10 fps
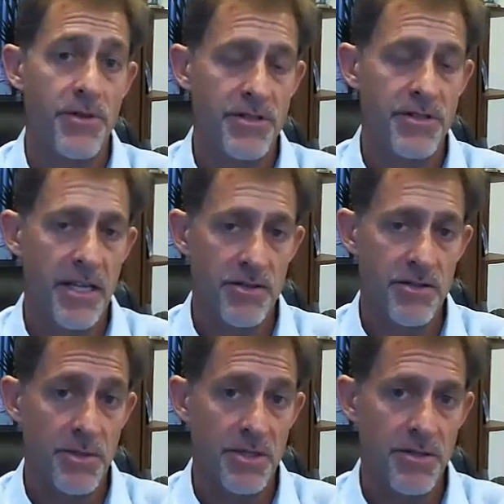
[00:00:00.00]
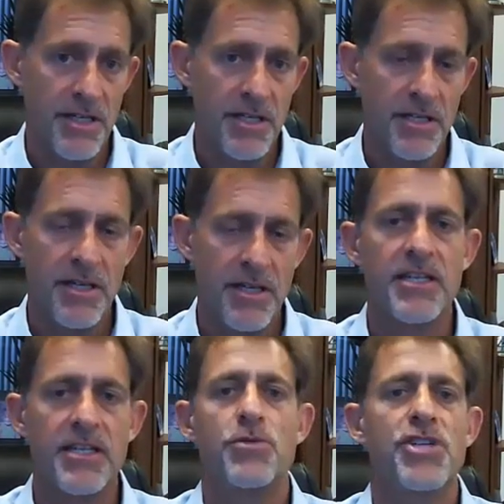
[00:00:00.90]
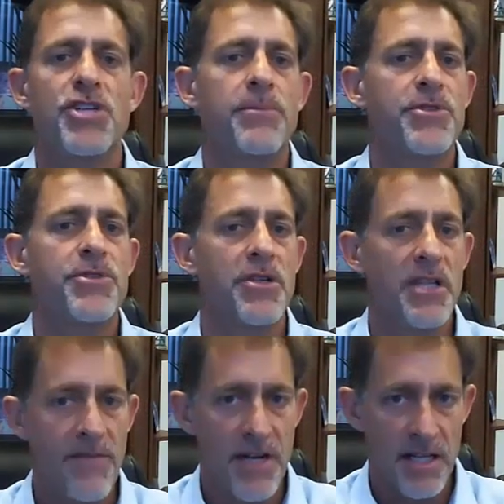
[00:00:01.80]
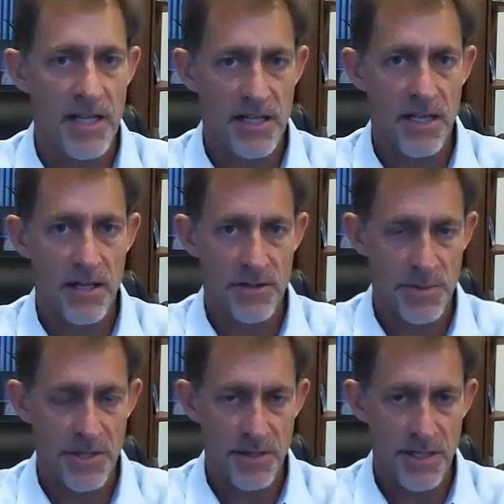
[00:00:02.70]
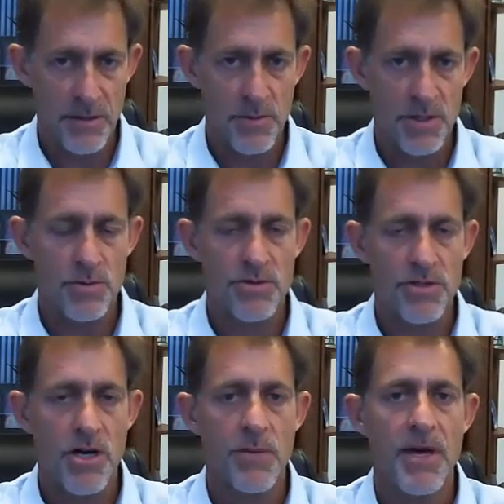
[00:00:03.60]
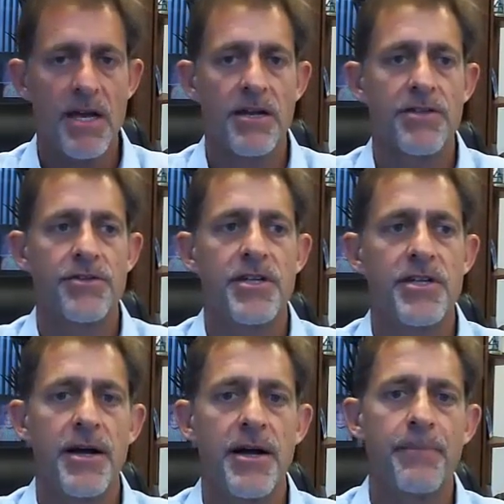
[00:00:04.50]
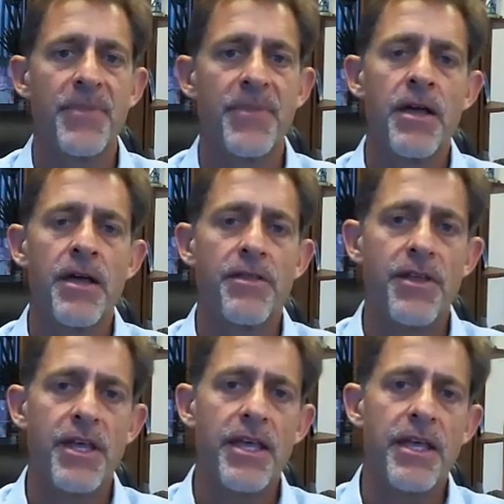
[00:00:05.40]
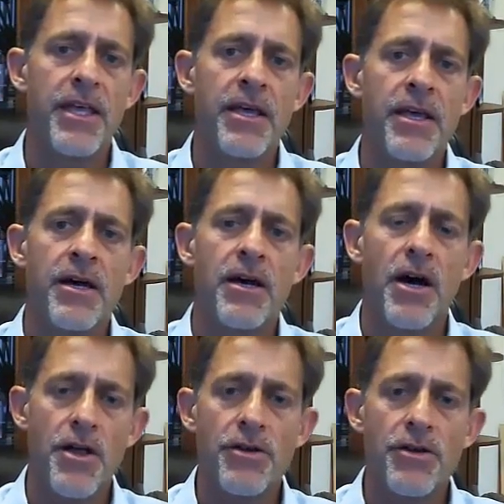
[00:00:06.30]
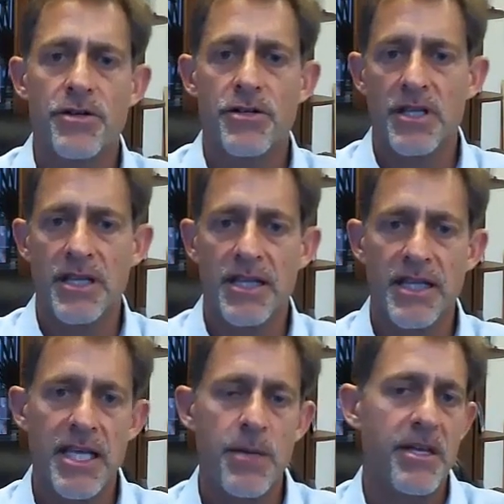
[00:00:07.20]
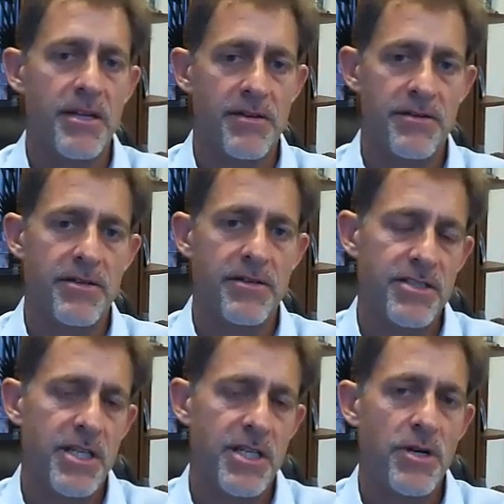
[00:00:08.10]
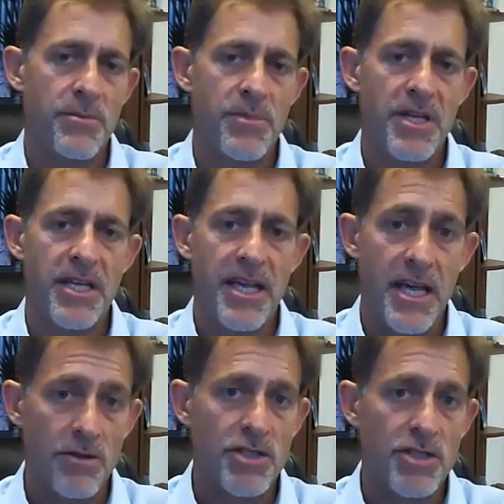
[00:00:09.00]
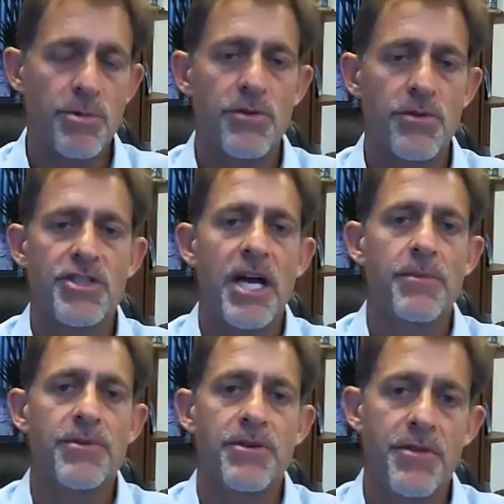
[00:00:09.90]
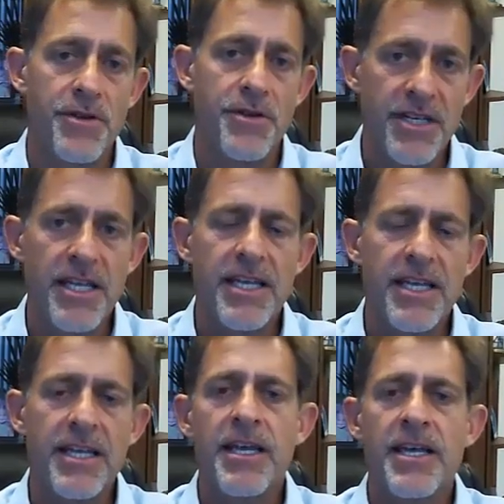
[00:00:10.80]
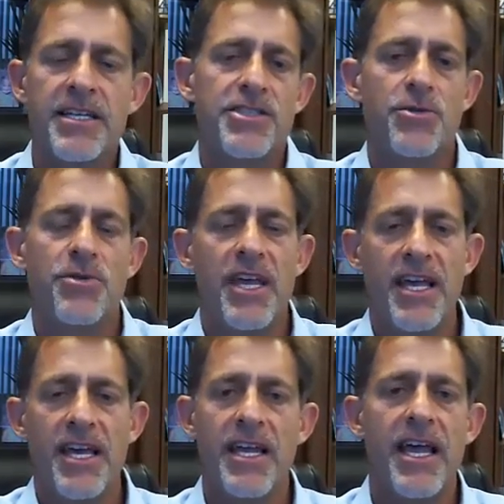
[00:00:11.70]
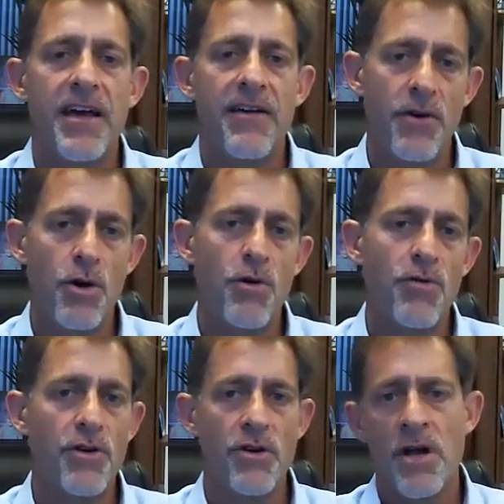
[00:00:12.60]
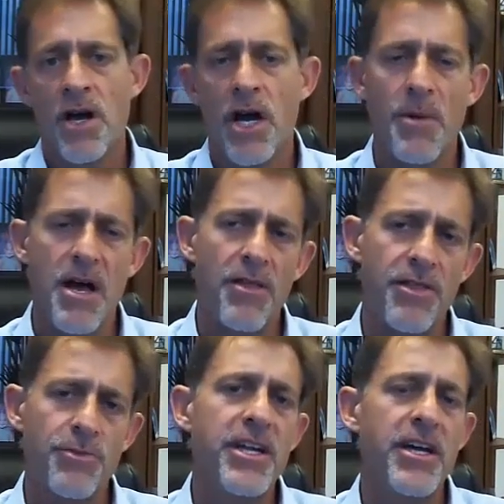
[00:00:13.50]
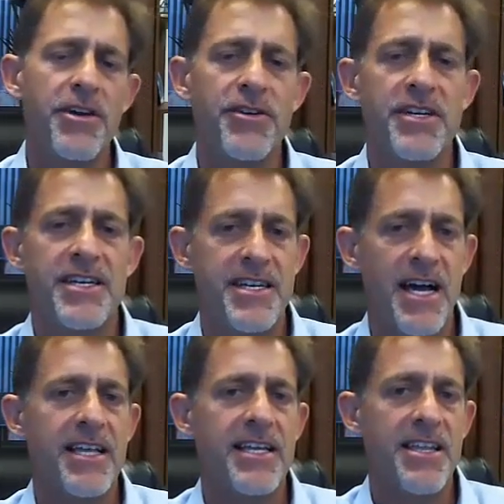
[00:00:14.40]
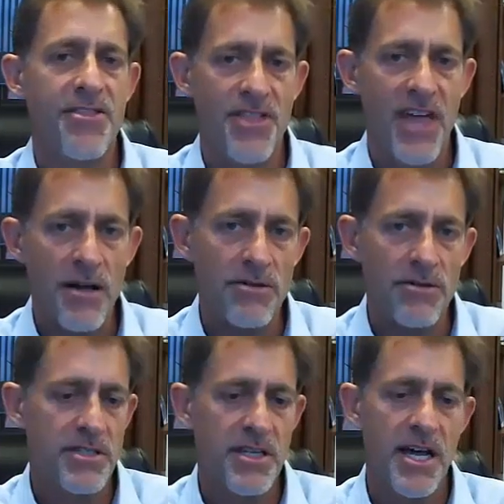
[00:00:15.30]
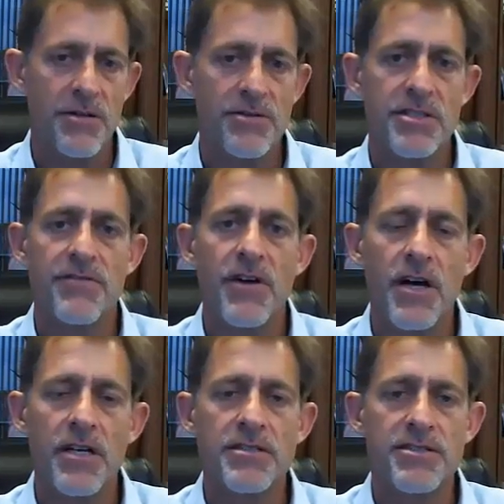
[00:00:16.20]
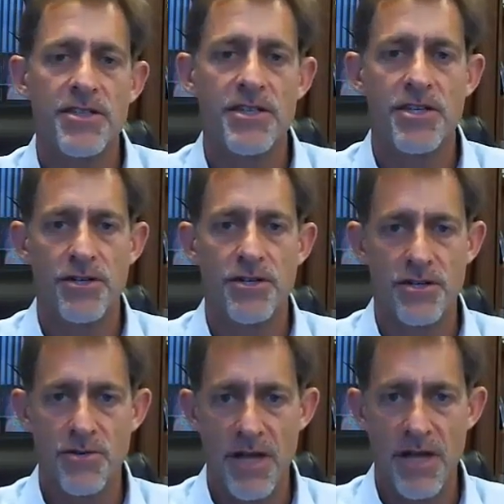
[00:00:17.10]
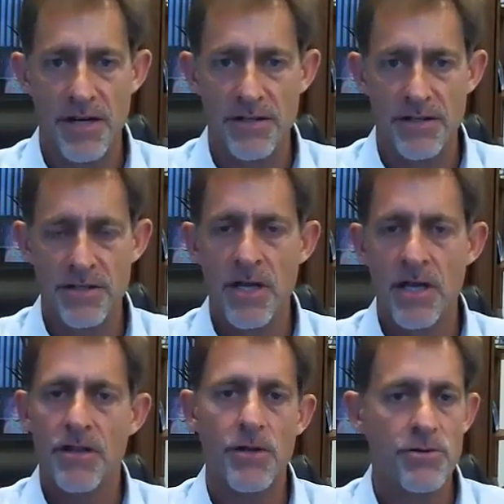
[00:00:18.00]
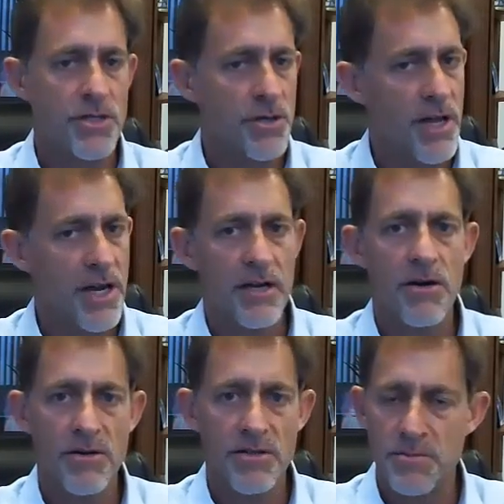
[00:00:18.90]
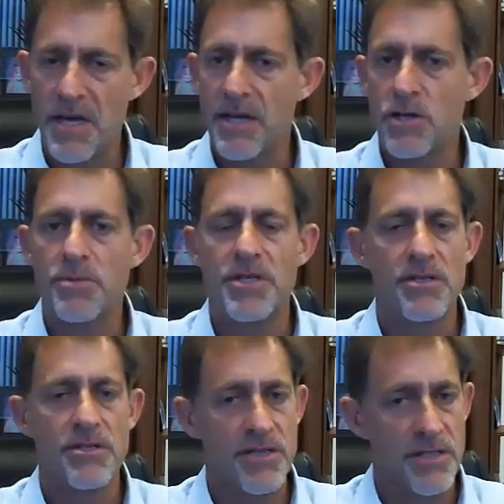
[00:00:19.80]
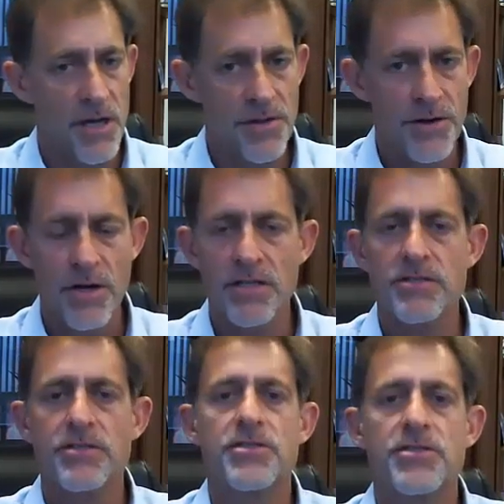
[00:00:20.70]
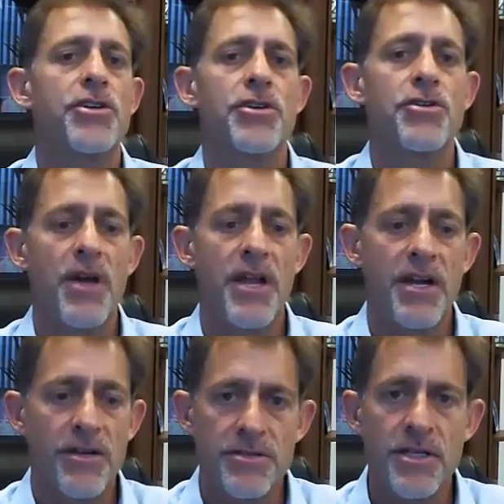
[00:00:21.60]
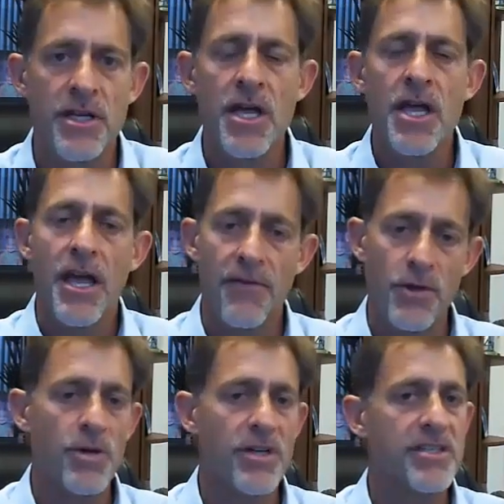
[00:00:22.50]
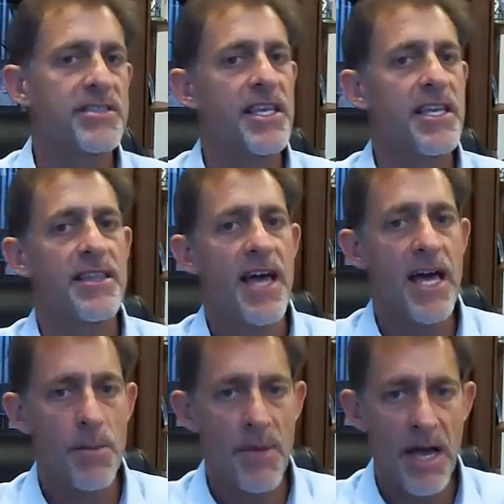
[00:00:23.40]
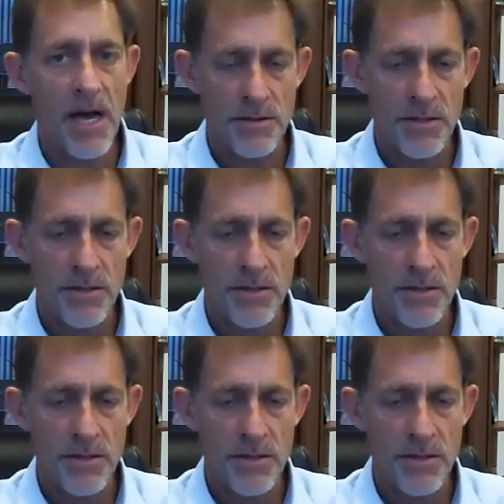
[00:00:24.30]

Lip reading: 13 eligibility and into Chapter 11 eligibility, which we'll talk about another time. The other limit to someone being eligible for Chapter 13 is you can't have over about $390,000 of unsecured creditors, those credit cards, medical bills, and other unsecured creditors. If you exceed that amount,